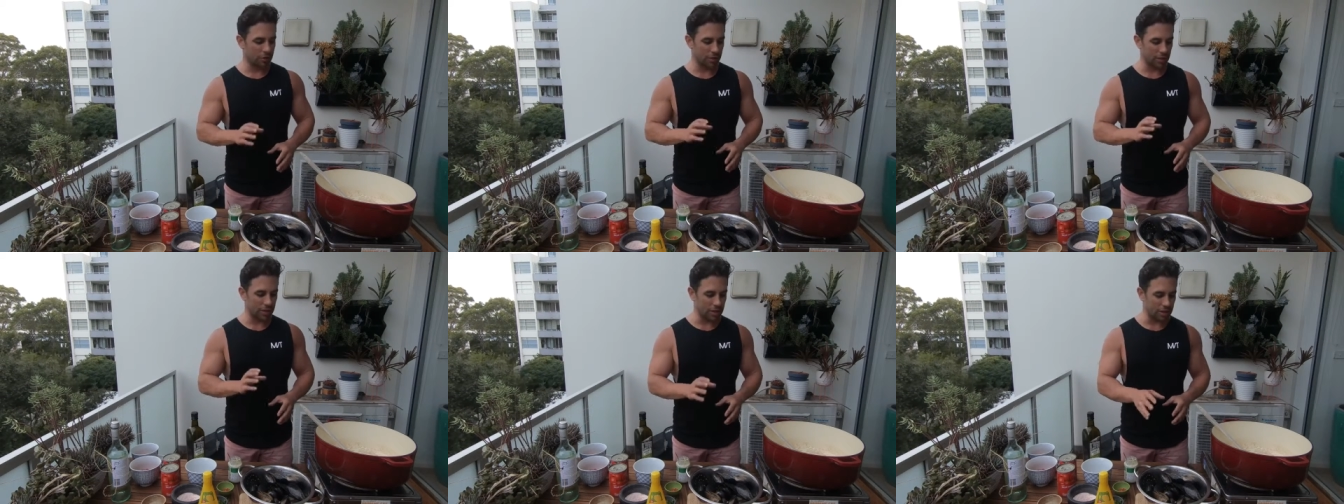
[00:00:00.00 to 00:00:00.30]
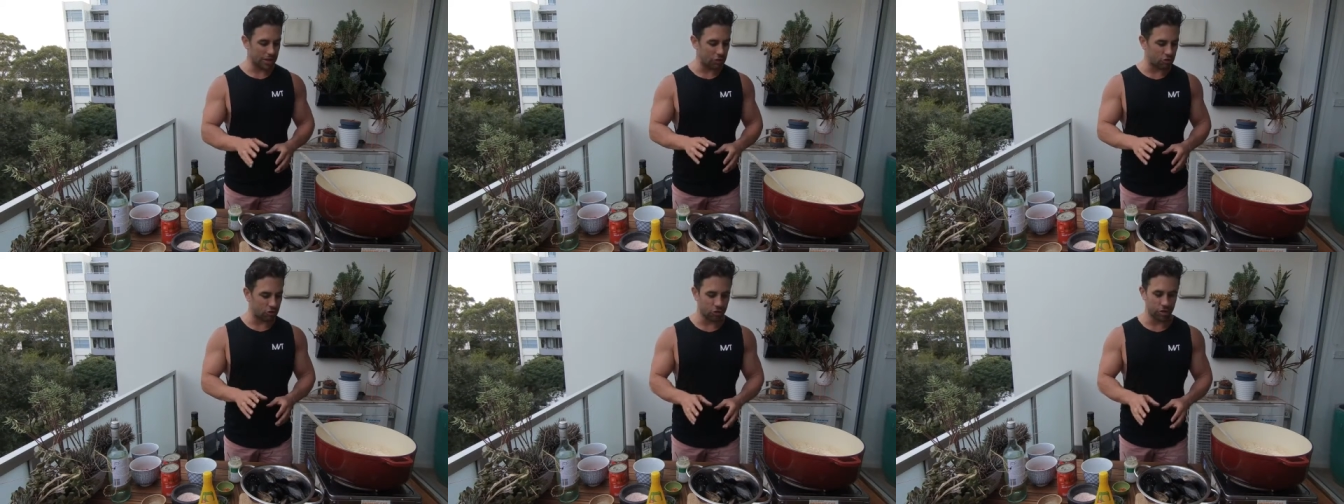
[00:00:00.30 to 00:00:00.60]
for
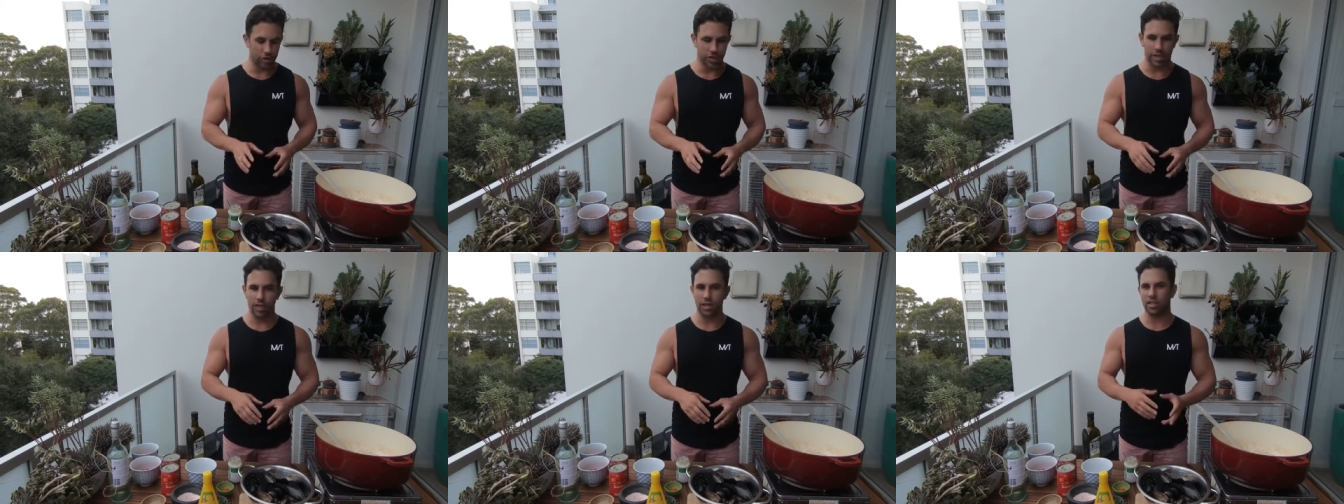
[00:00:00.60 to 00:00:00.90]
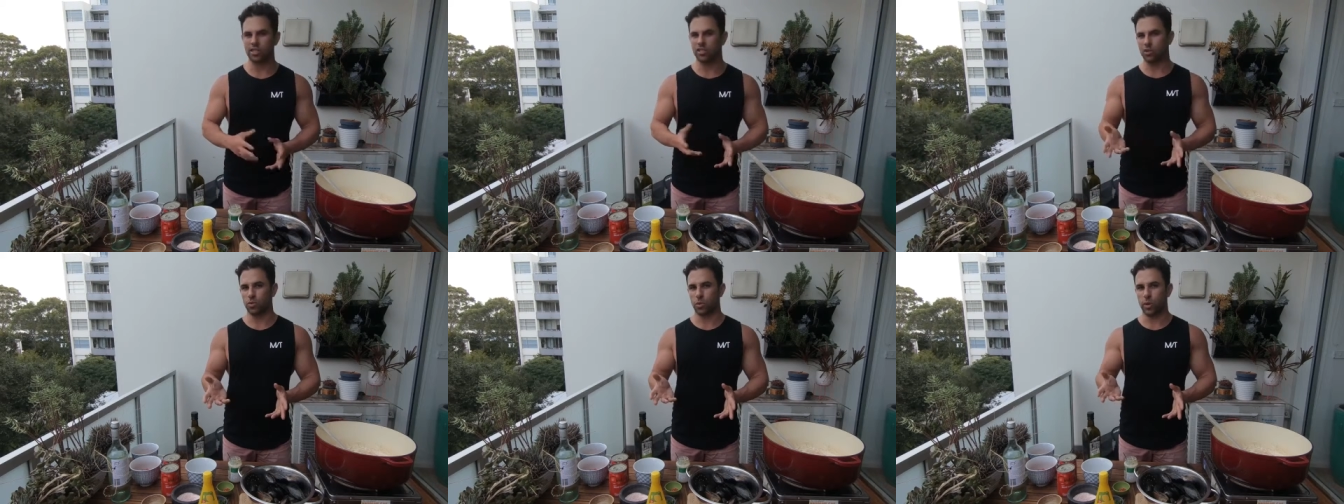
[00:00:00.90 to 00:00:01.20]
literally
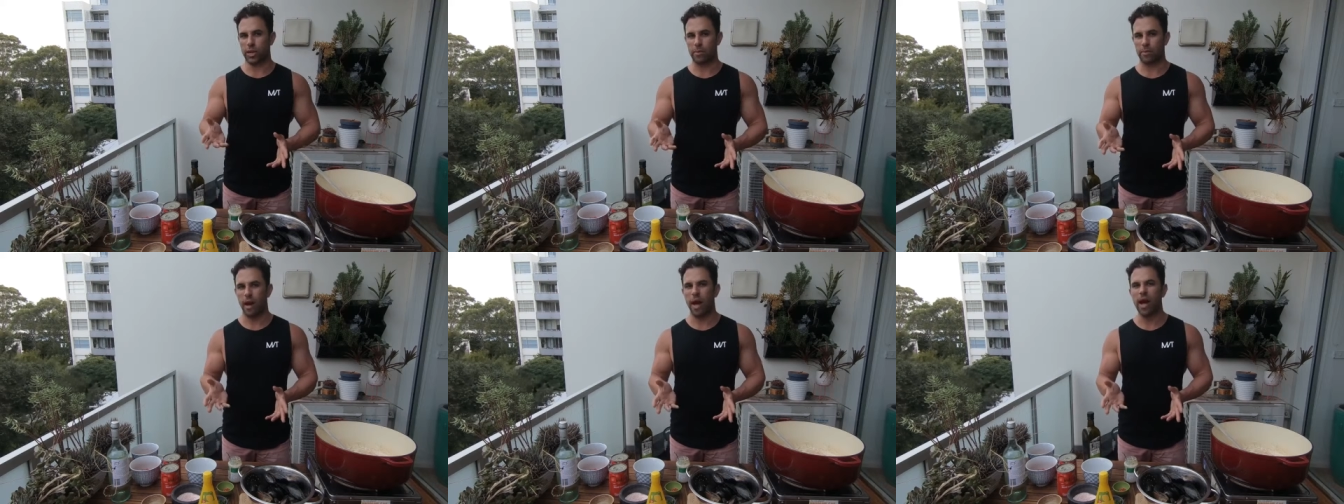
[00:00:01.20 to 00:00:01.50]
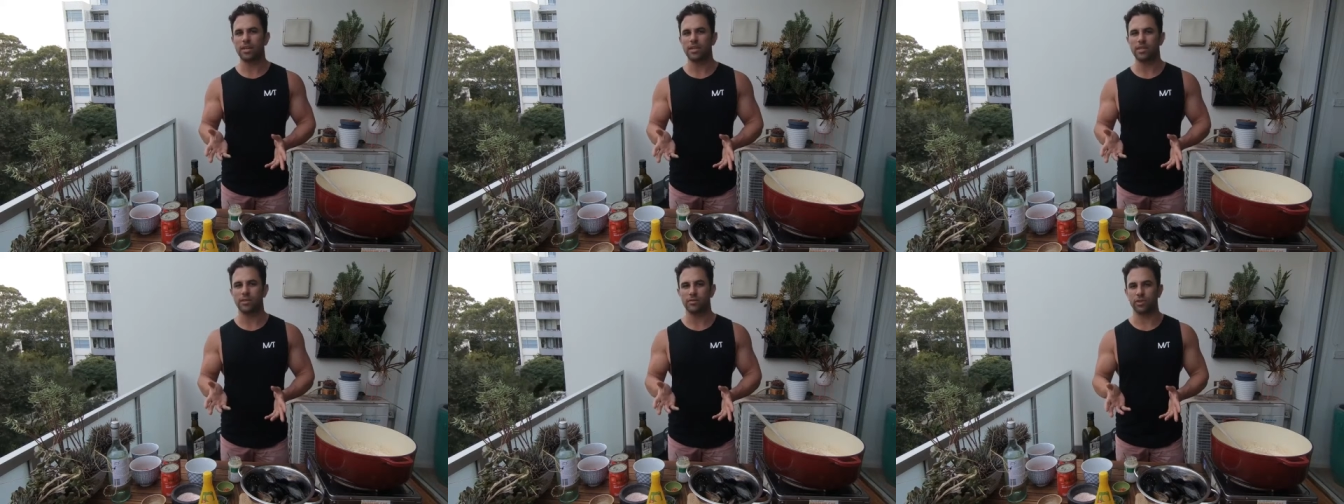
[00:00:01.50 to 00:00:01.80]
20
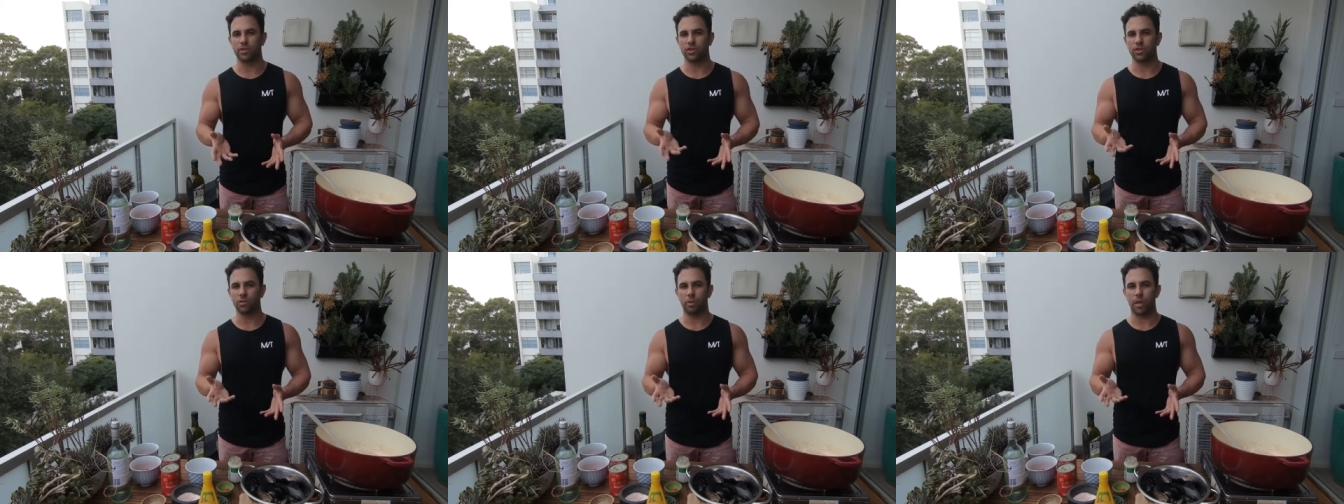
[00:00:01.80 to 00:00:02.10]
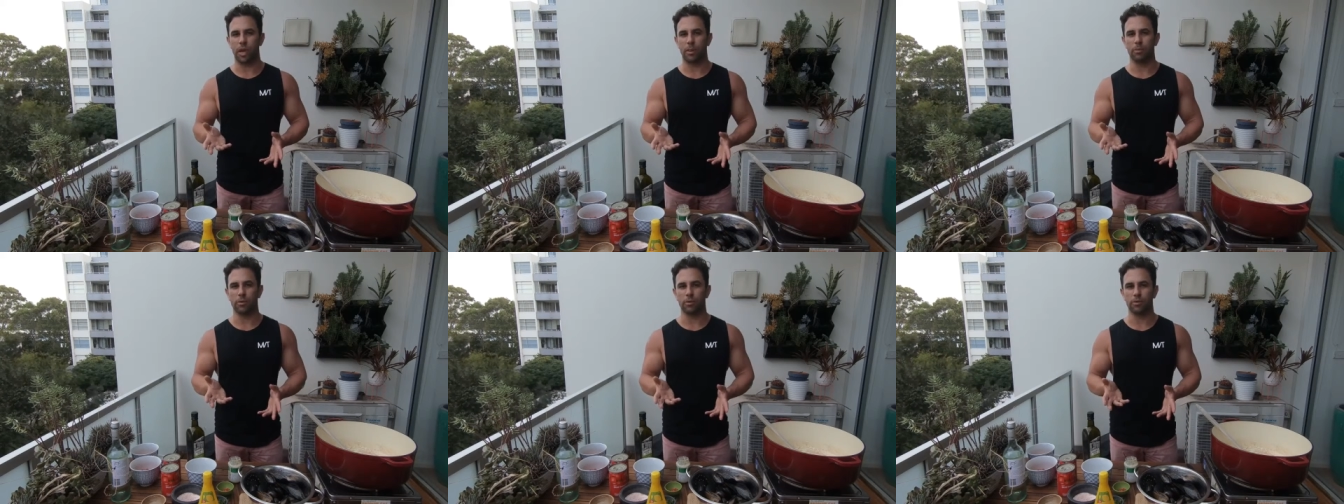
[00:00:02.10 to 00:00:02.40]
bucks for 2
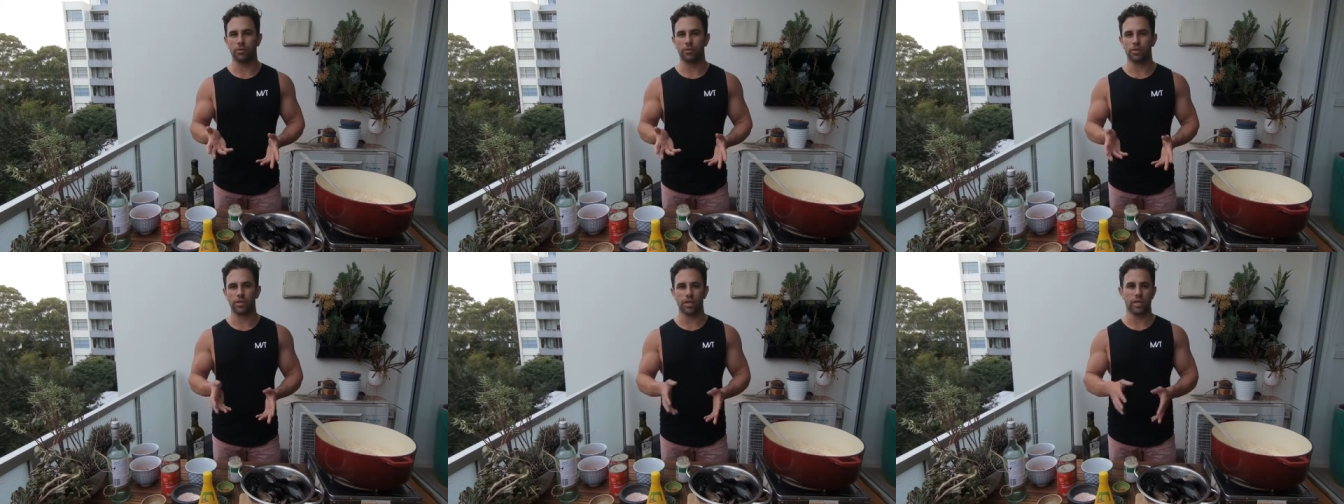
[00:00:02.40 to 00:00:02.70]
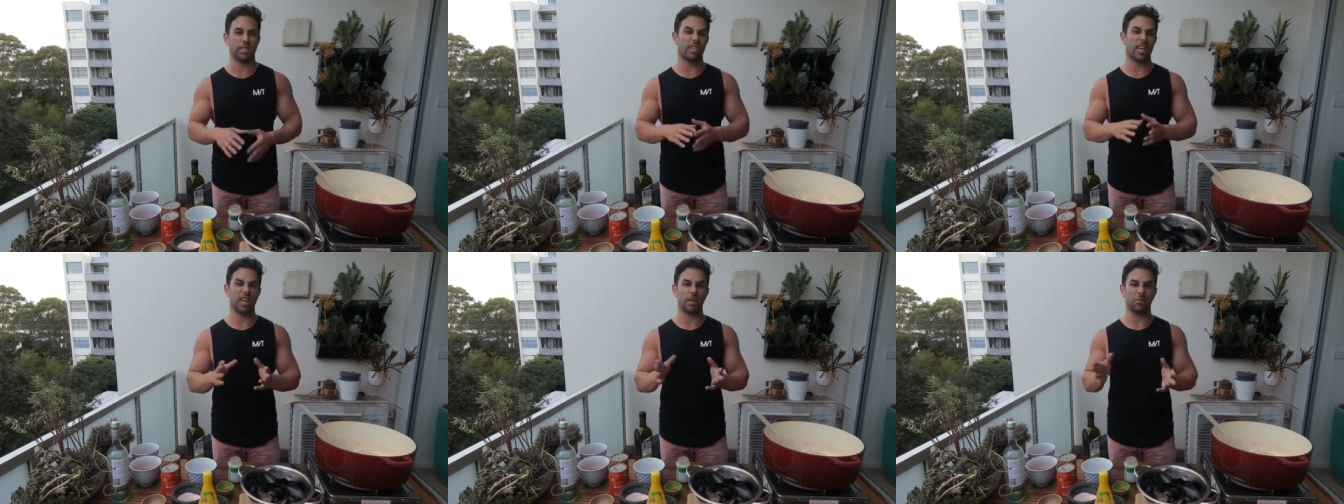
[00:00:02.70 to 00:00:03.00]
people.
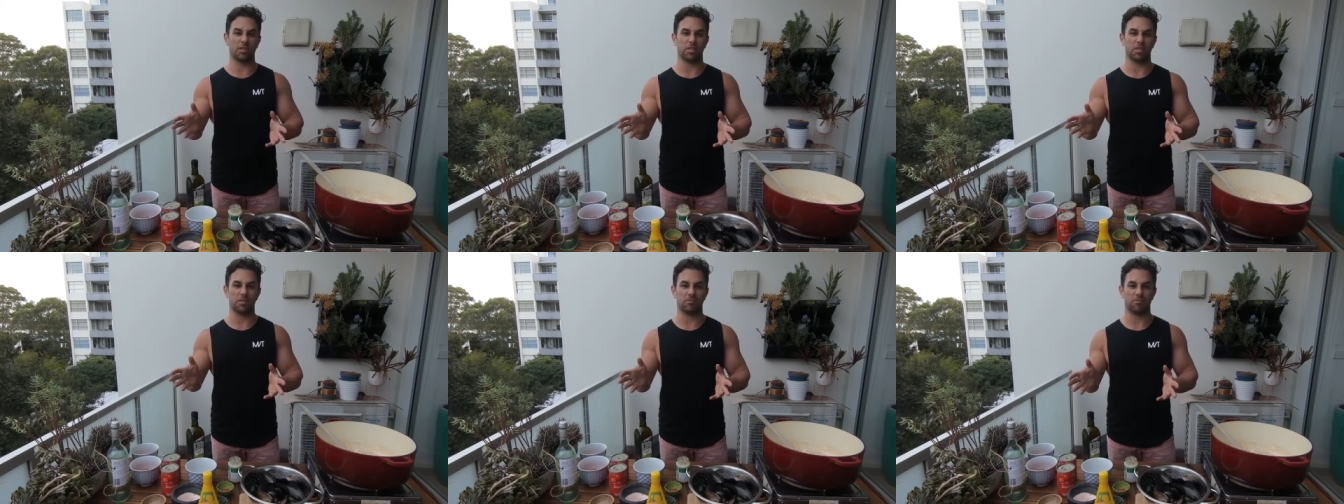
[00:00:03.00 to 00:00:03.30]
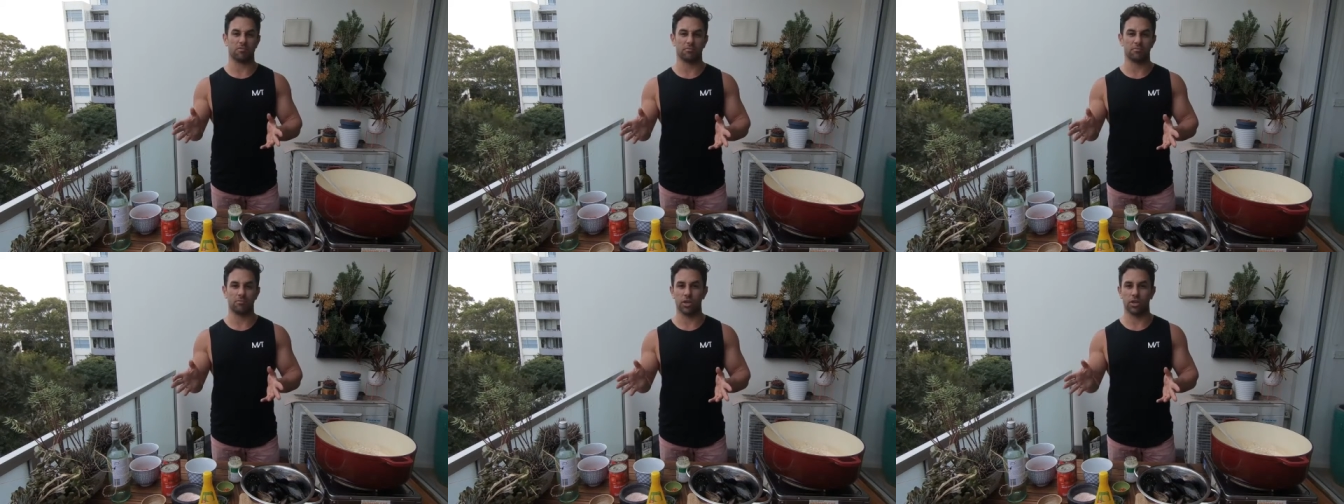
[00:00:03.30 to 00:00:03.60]
So that's heaps.
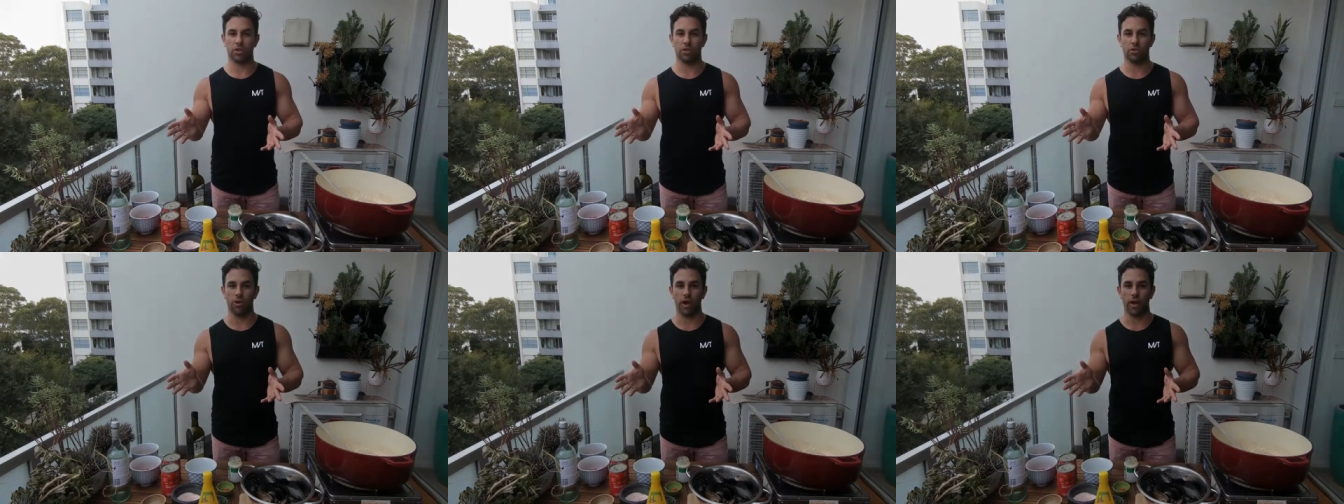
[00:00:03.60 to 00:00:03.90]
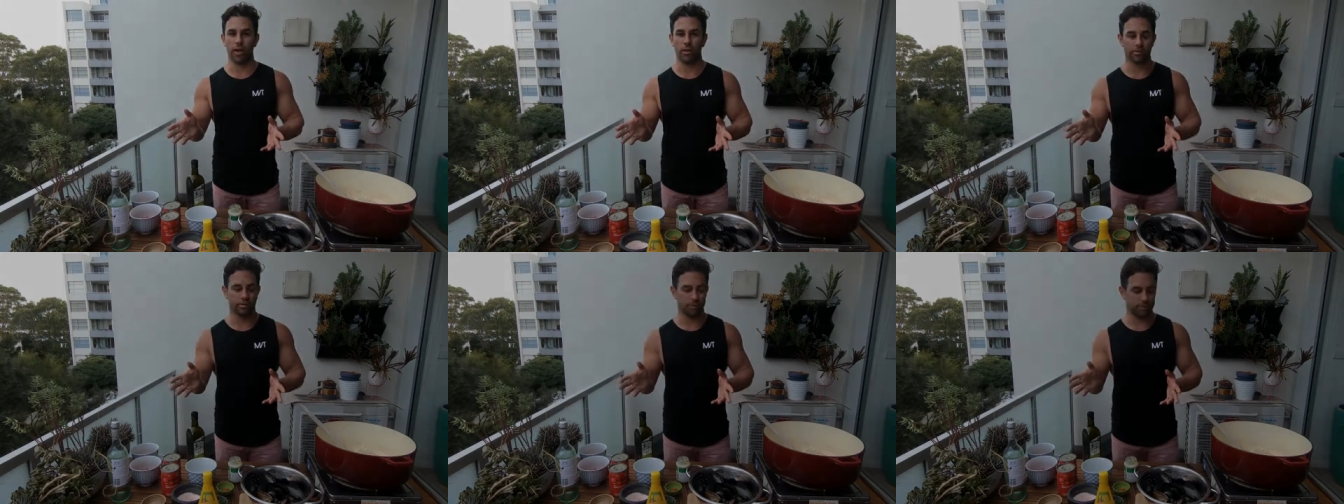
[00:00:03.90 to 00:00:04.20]
Pretty cool,
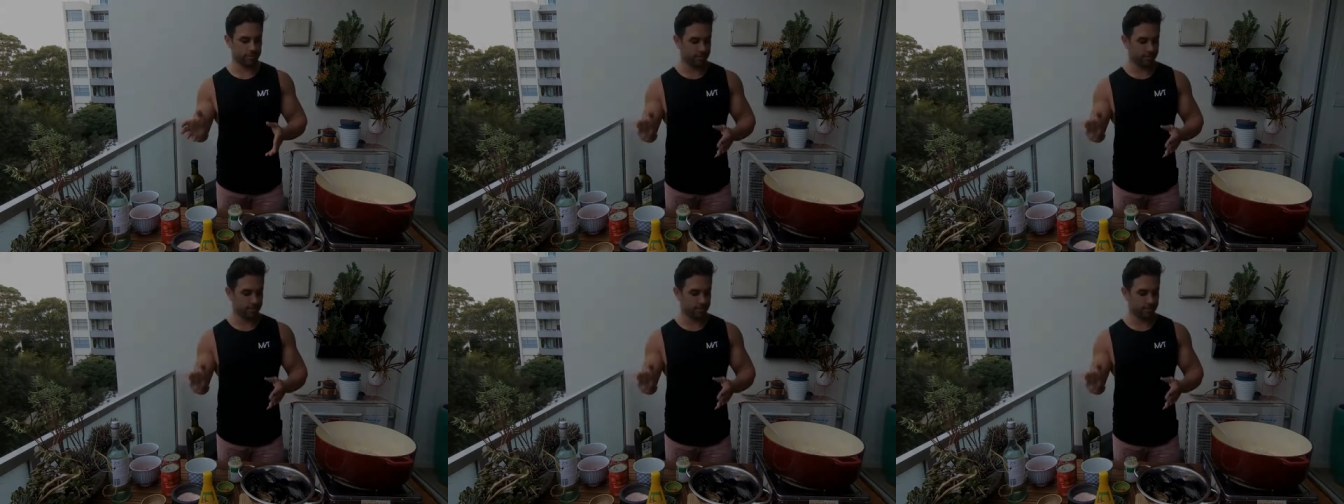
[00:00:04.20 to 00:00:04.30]
huh?